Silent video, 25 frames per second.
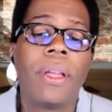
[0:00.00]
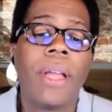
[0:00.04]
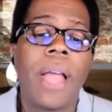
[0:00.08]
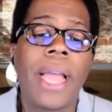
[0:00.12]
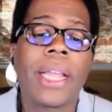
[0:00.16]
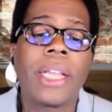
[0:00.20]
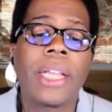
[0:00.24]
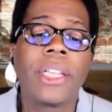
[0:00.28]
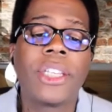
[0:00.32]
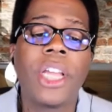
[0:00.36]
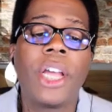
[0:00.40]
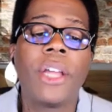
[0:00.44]

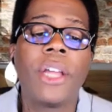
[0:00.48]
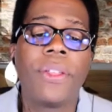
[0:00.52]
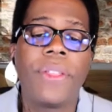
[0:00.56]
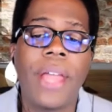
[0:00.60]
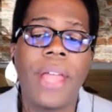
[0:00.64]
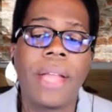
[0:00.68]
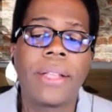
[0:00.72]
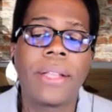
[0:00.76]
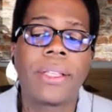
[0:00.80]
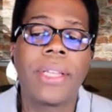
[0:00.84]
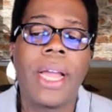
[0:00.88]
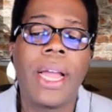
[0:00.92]

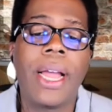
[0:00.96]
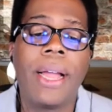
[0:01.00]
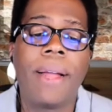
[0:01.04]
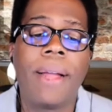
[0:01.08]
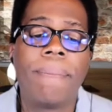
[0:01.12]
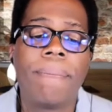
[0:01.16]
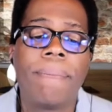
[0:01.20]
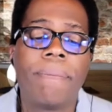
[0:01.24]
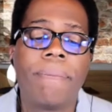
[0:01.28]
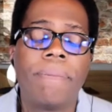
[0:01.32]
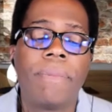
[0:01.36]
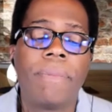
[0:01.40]

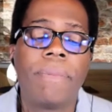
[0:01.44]
that